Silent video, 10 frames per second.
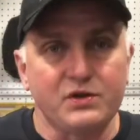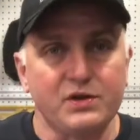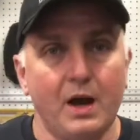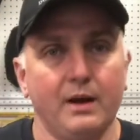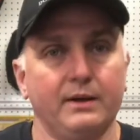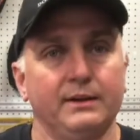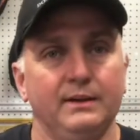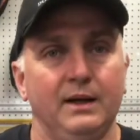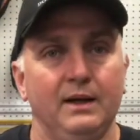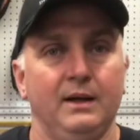socket
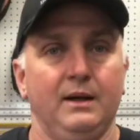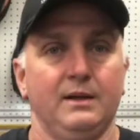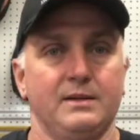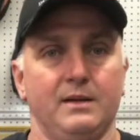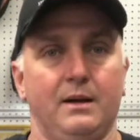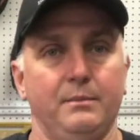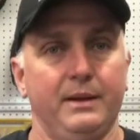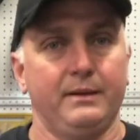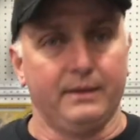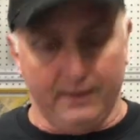is not
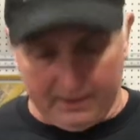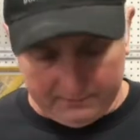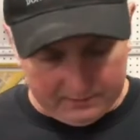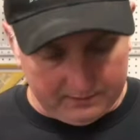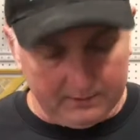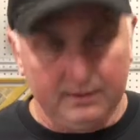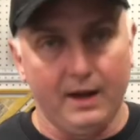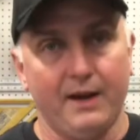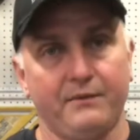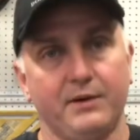meant to have a
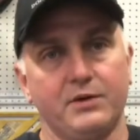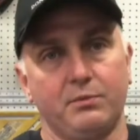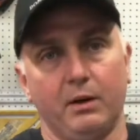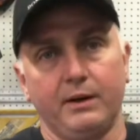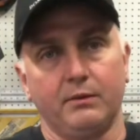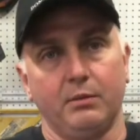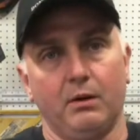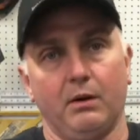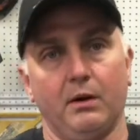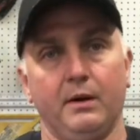1/2-inch breaker
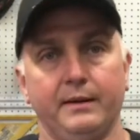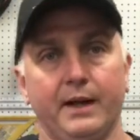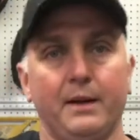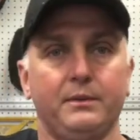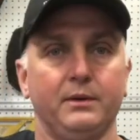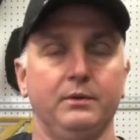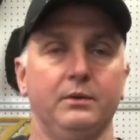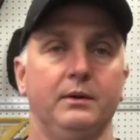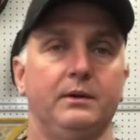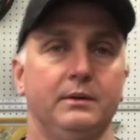bar adapted
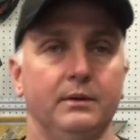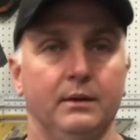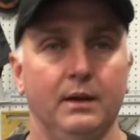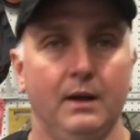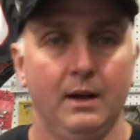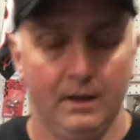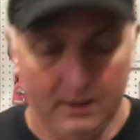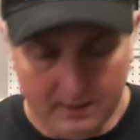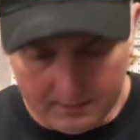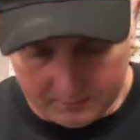to it to
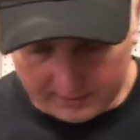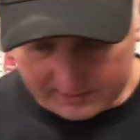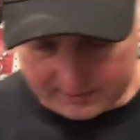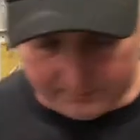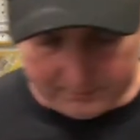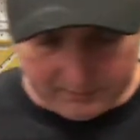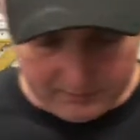break something